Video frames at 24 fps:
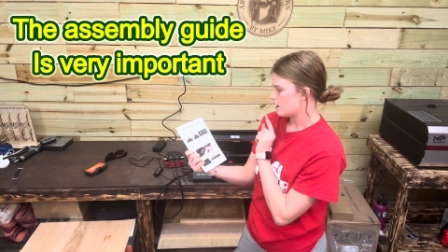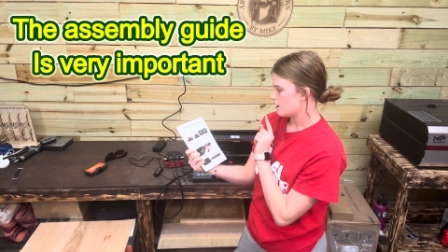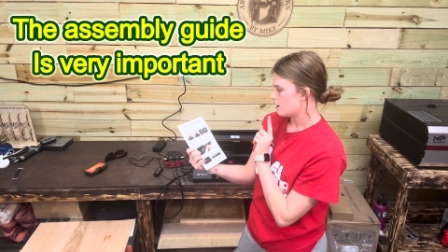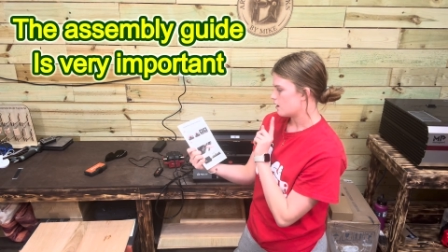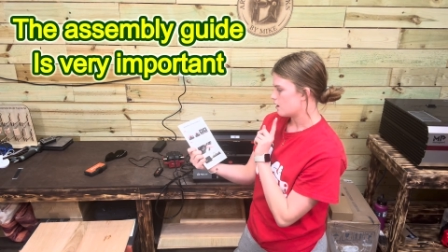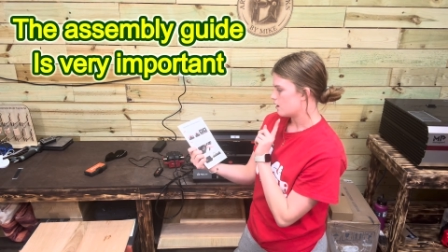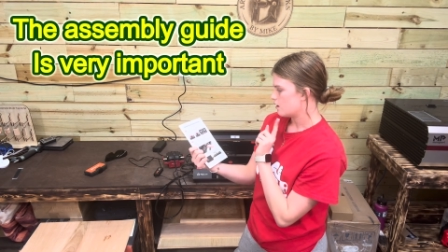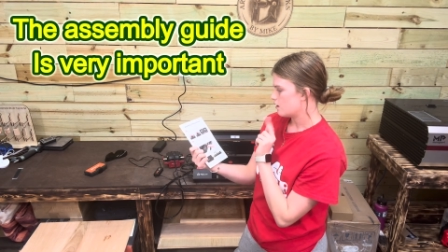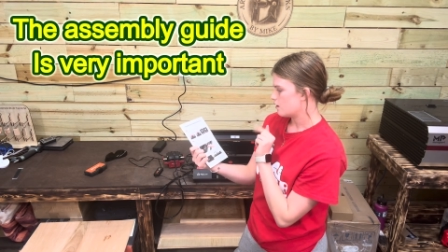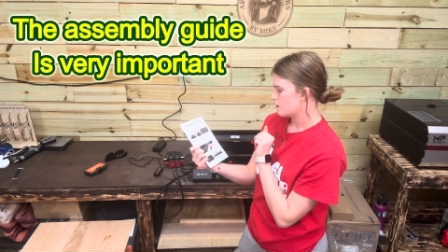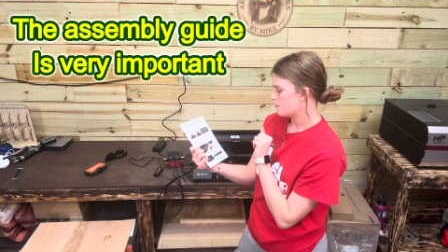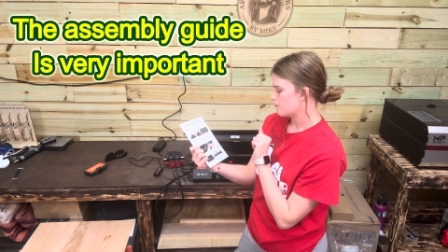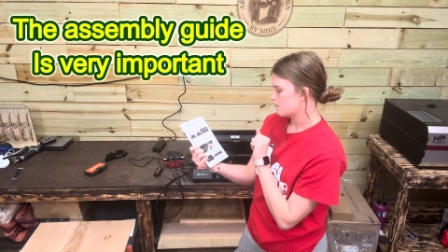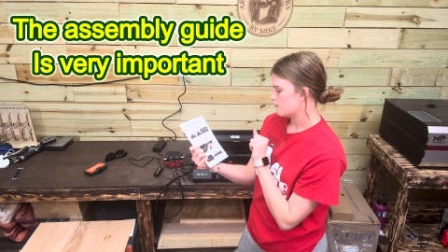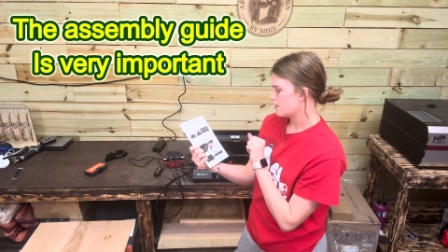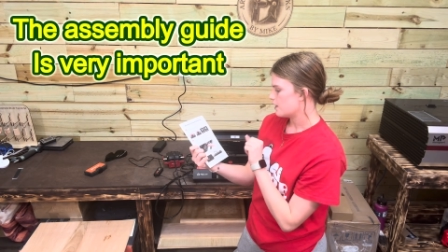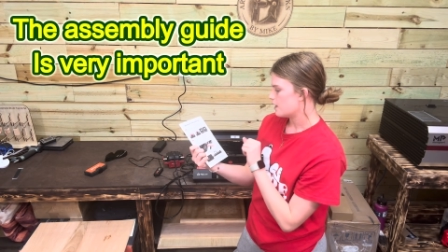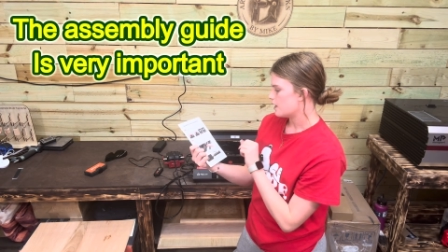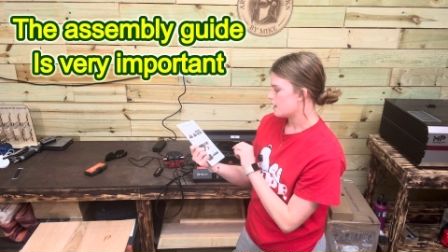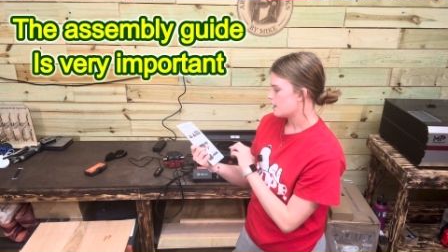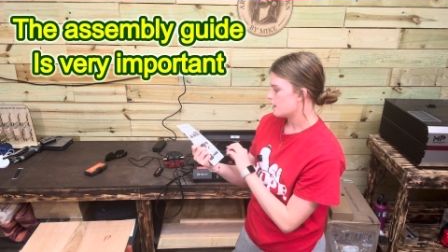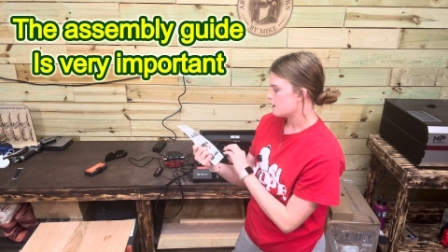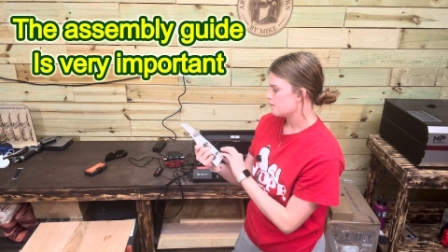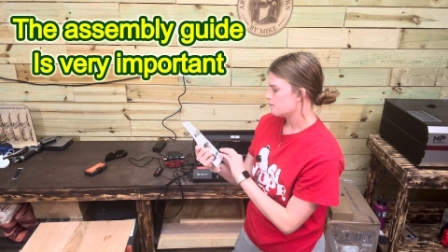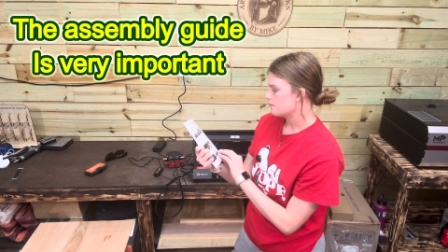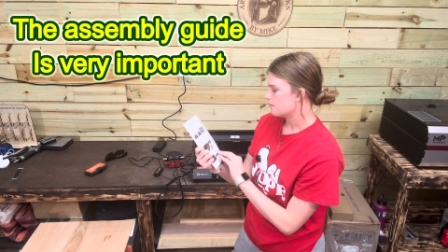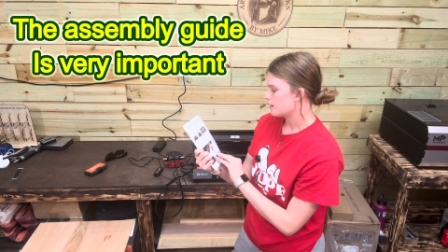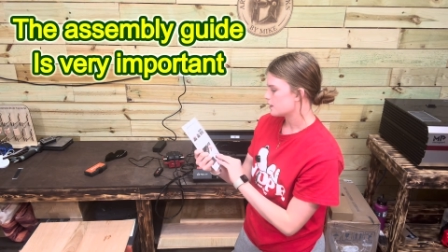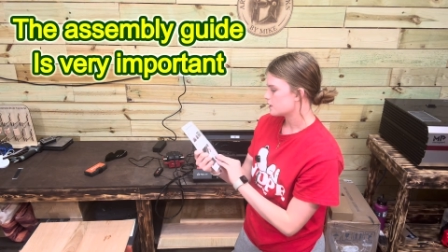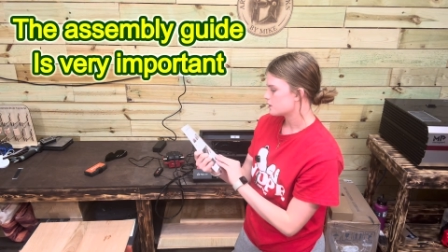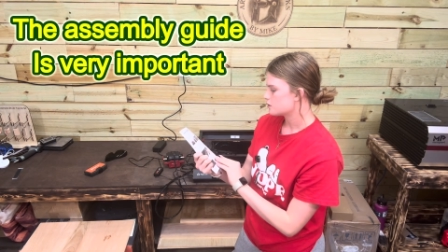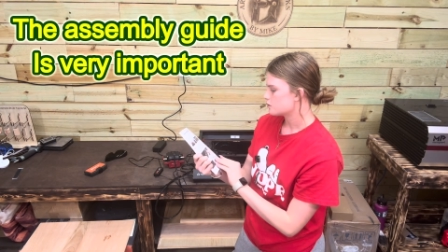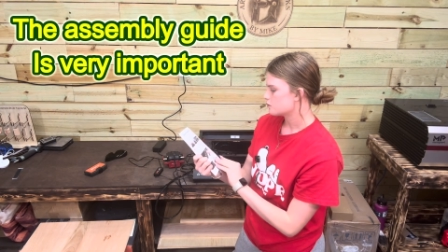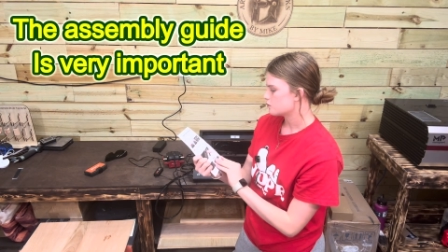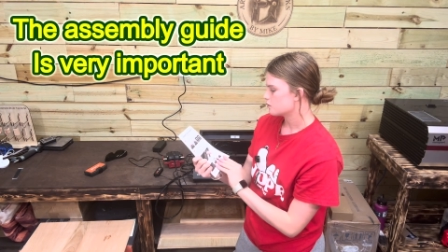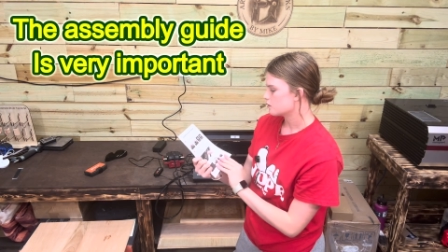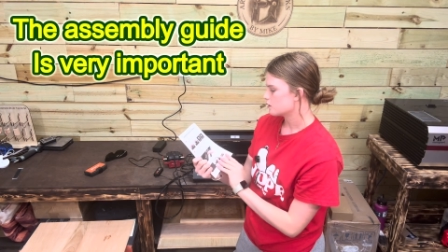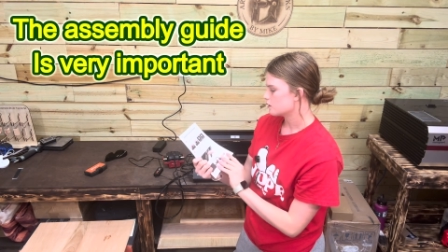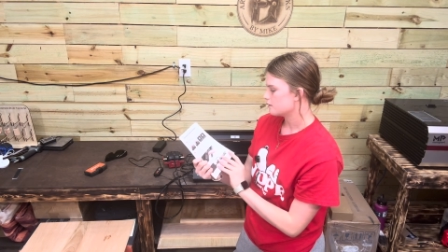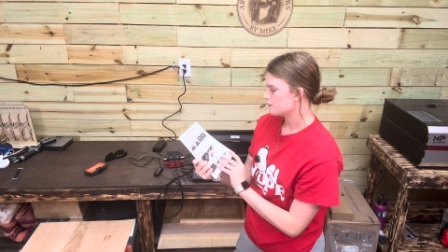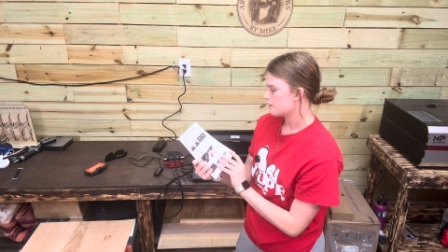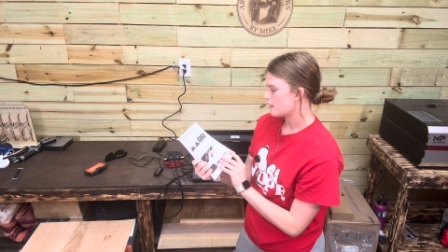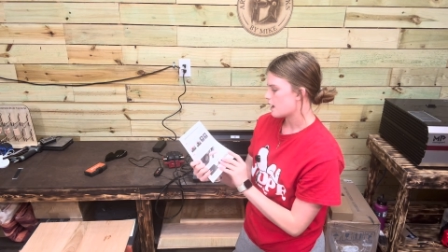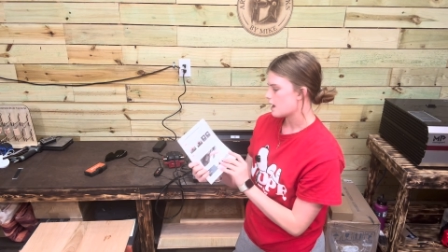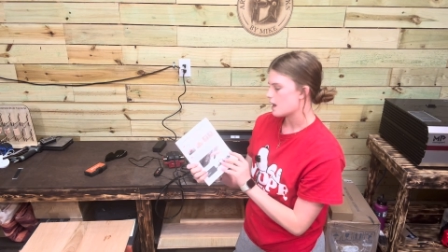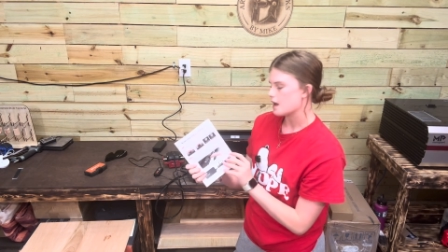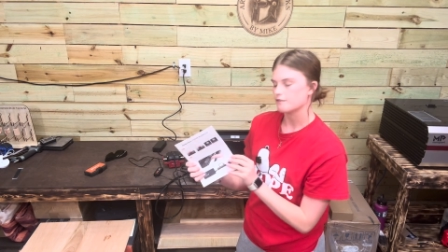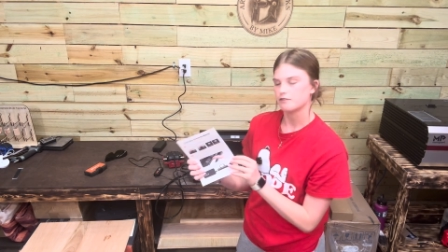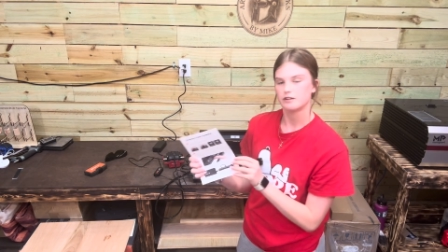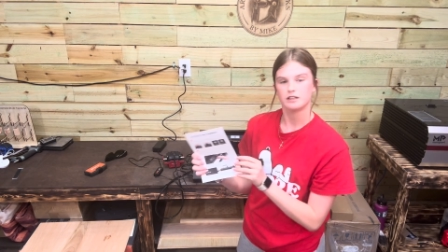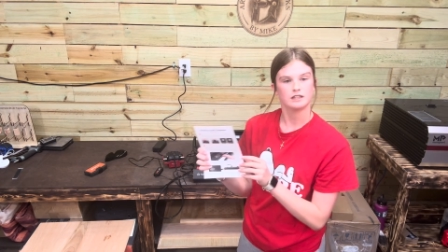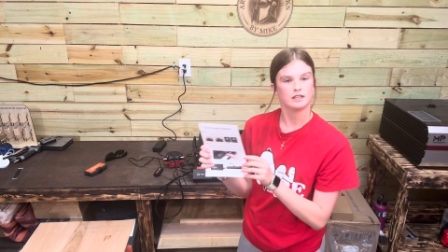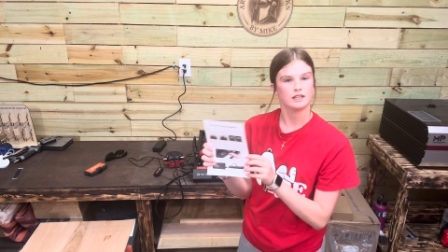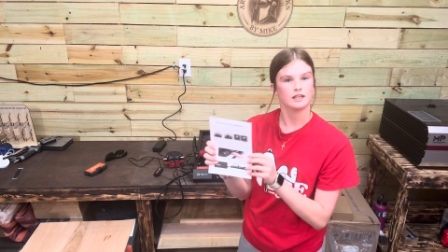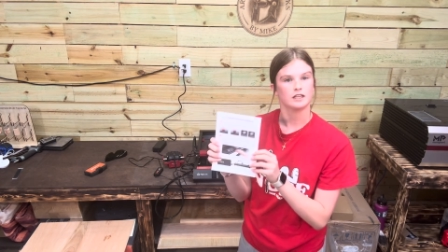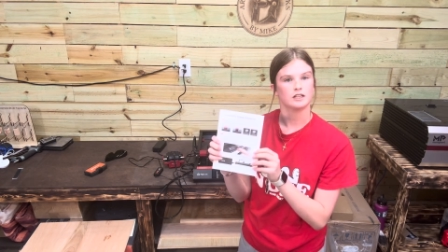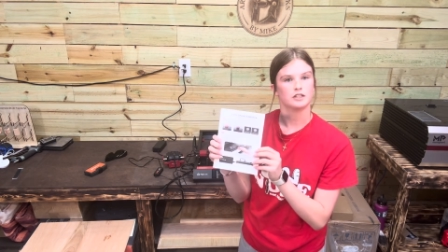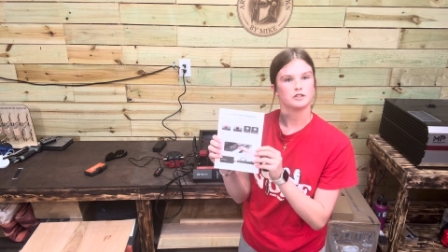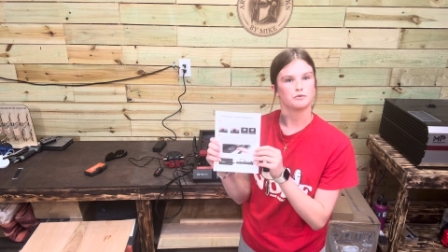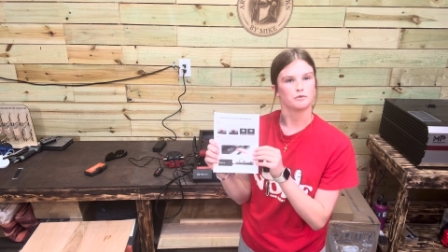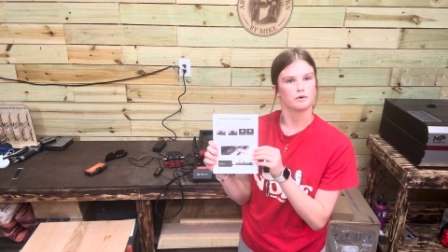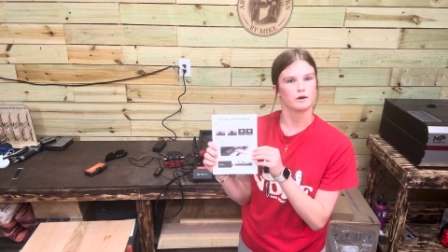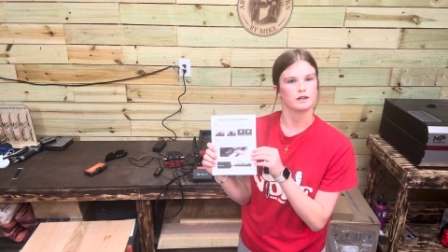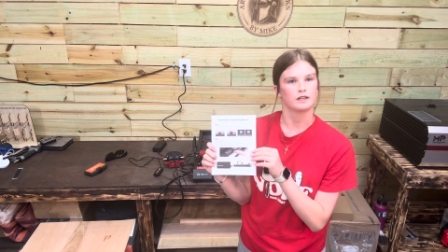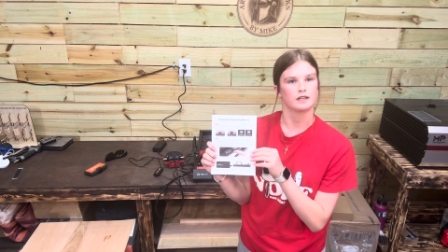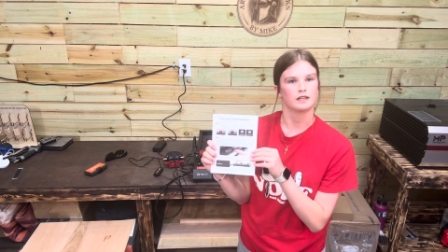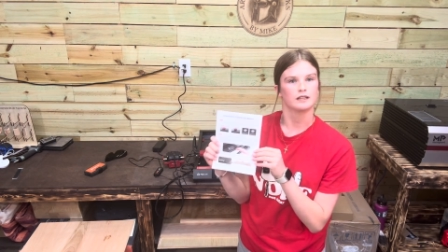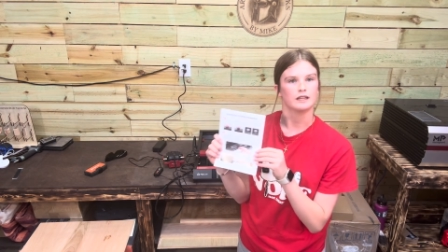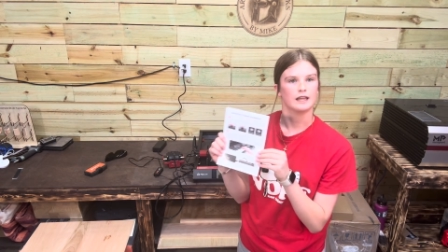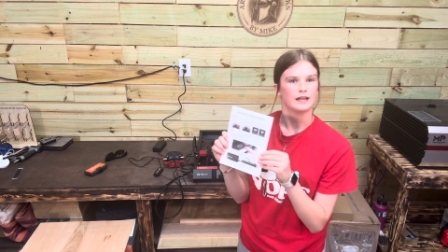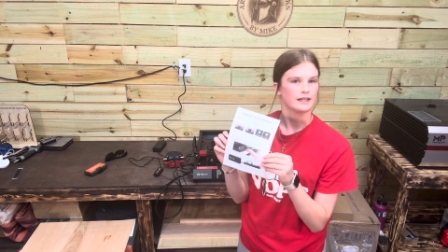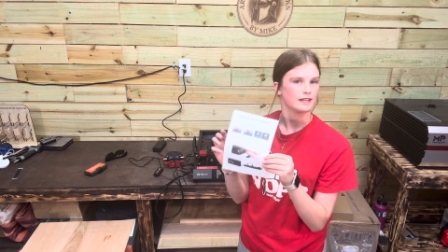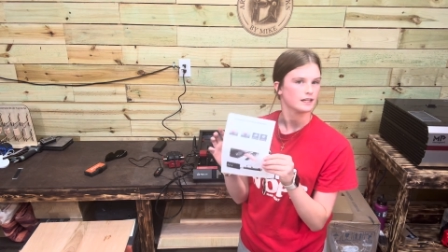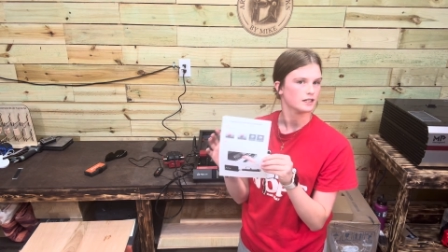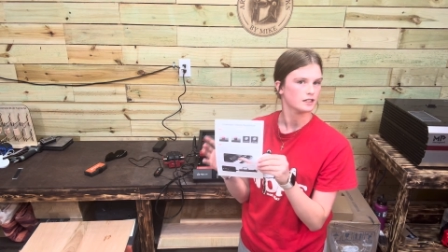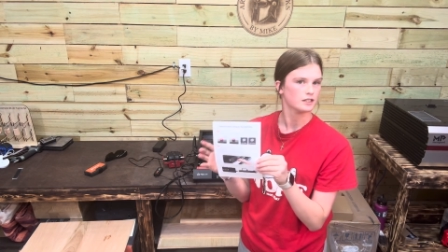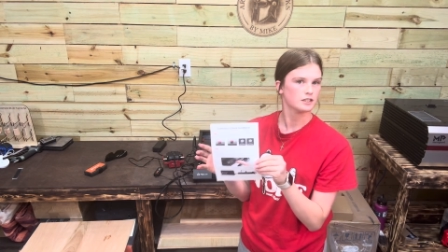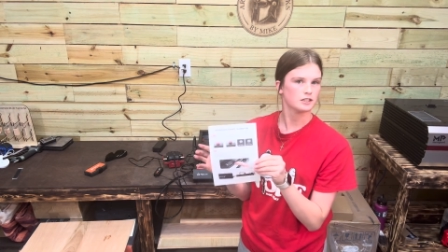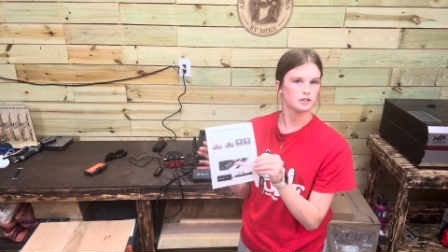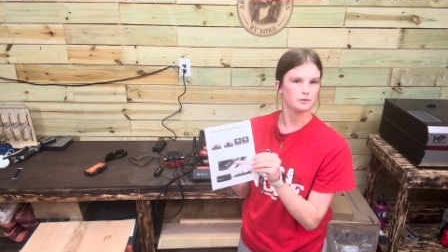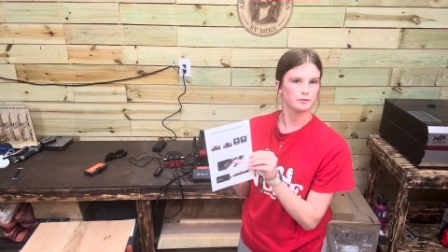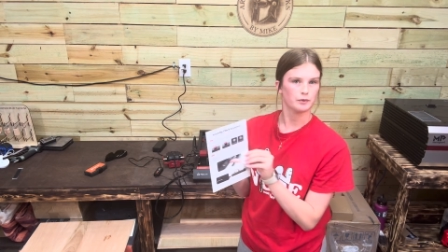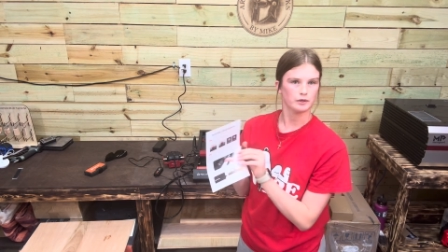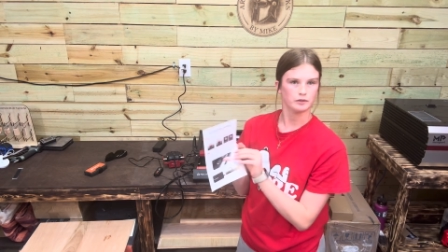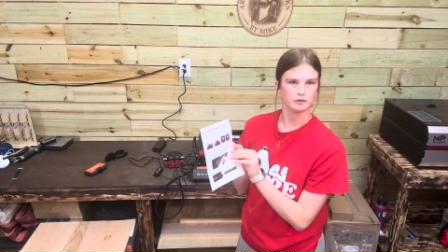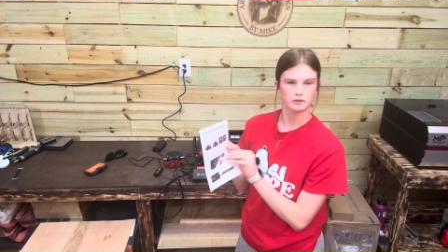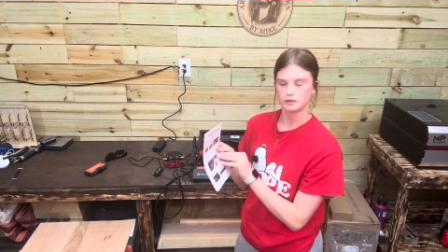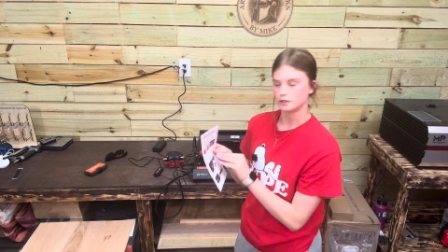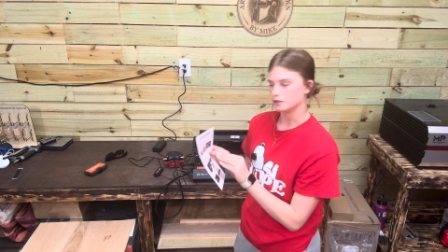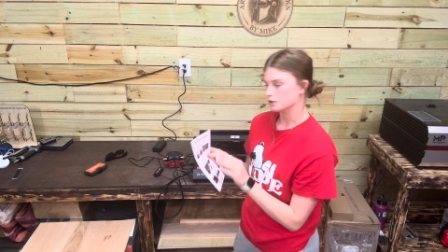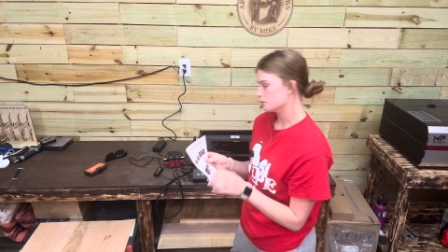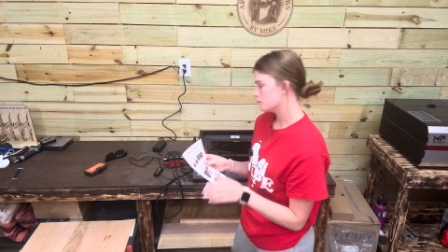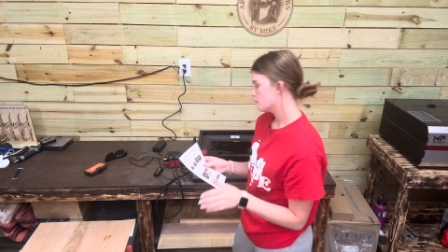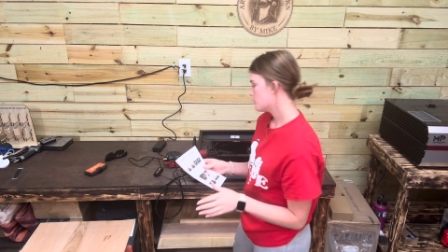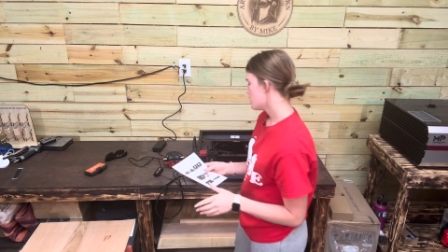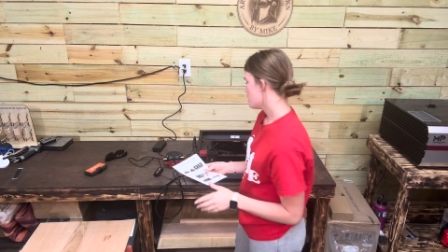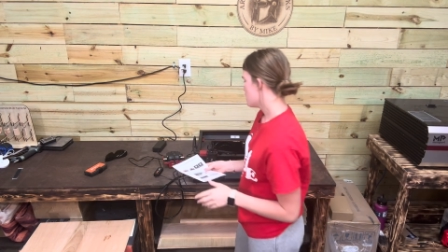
um, and make sure that everything is working like it is supposed to.